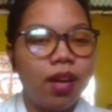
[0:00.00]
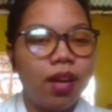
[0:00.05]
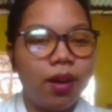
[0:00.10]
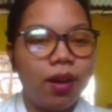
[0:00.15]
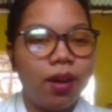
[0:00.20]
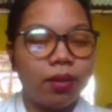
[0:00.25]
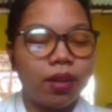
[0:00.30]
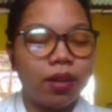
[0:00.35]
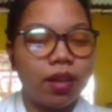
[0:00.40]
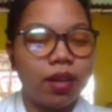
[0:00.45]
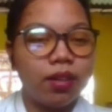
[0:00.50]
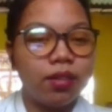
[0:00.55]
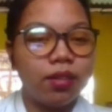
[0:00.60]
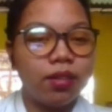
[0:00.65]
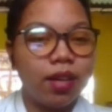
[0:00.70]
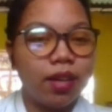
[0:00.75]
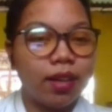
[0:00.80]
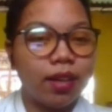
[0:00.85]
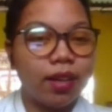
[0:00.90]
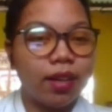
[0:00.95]
Okay,
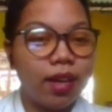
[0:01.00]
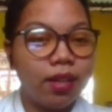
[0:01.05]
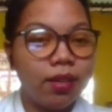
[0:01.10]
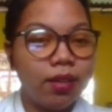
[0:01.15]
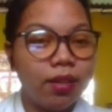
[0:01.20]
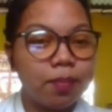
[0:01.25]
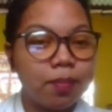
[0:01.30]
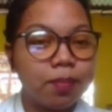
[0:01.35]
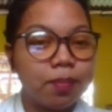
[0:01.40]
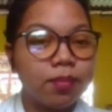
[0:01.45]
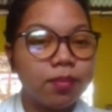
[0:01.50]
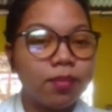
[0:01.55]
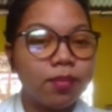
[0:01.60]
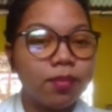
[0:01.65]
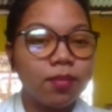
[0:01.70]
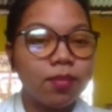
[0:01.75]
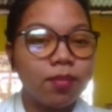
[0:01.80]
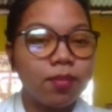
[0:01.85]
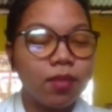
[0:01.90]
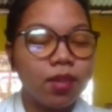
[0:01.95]
again.
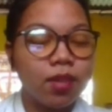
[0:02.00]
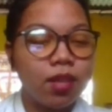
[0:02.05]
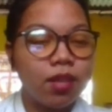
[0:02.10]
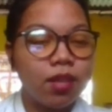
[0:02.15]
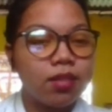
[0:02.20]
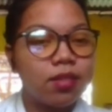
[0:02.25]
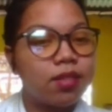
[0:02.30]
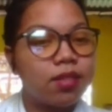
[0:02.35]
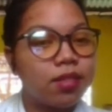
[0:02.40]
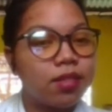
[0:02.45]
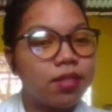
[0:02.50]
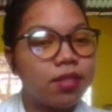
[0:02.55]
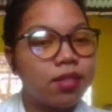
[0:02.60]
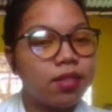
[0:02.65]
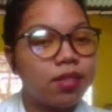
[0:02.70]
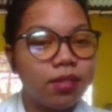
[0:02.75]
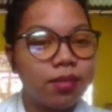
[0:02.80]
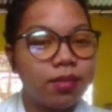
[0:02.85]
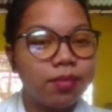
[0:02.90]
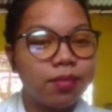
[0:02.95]
T.
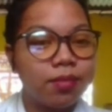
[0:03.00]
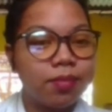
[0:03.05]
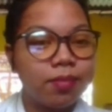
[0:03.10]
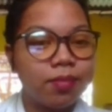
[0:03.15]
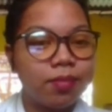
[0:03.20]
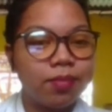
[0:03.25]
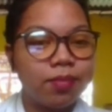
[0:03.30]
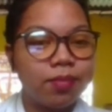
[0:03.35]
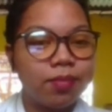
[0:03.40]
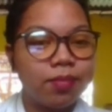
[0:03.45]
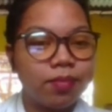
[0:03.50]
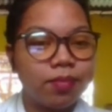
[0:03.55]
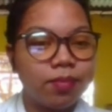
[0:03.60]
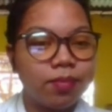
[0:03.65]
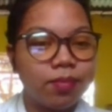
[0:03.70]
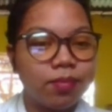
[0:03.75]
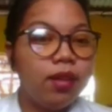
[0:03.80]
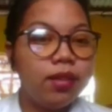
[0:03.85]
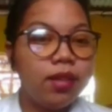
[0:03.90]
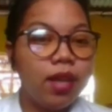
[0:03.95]

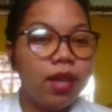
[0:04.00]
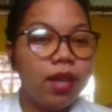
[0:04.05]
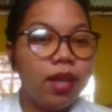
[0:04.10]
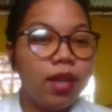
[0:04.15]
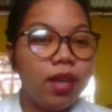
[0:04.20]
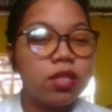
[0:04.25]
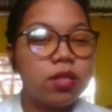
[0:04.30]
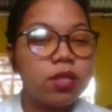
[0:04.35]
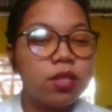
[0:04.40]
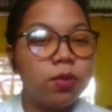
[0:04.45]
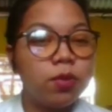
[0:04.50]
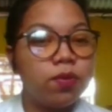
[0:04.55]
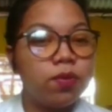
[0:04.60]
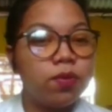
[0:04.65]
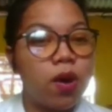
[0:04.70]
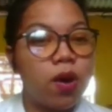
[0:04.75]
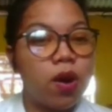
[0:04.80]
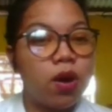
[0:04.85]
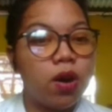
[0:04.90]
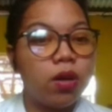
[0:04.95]
Now let's move
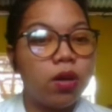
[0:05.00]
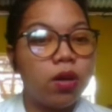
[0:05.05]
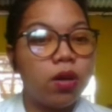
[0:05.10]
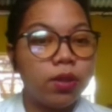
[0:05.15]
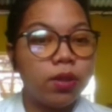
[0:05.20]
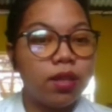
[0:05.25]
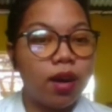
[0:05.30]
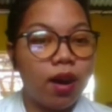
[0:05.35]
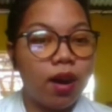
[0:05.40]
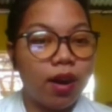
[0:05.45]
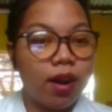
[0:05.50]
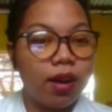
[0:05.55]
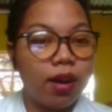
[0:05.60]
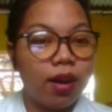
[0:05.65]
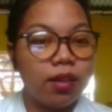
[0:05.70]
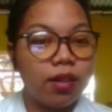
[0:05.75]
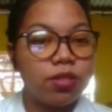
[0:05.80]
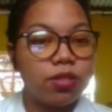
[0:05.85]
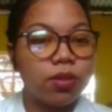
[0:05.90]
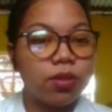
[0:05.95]
on with our
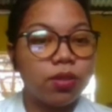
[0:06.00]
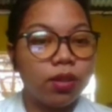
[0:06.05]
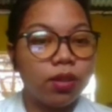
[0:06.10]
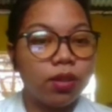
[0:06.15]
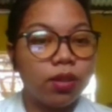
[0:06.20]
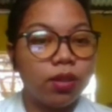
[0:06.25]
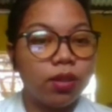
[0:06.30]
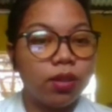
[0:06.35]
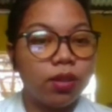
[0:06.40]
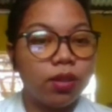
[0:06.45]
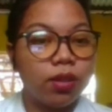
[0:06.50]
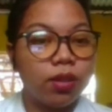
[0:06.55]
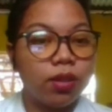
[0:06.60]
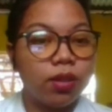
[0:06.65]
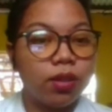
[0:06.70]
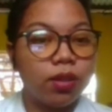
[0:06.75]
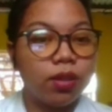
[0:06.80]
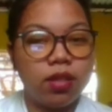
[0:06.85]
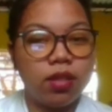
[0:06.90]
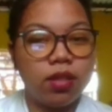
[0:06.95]
short activity,
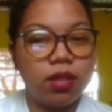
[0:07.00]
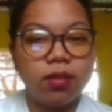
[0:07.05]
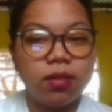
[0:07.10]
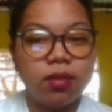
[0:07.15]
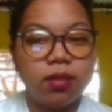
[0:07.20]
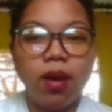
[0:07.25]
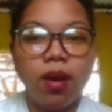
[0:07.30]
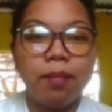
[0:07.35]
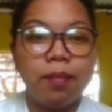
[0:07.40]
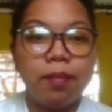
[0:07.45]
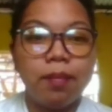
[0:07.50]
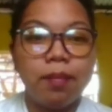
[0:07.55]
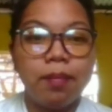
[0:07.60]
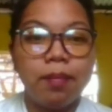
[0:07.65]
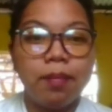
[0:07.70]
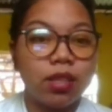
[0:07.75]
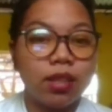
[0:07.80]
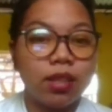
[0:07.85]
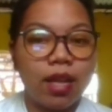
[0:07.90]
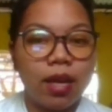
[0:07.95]

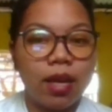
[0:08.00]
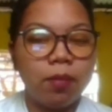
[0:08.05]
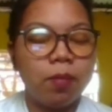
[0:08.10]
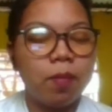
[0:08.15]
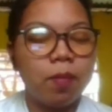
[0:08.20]
matching type.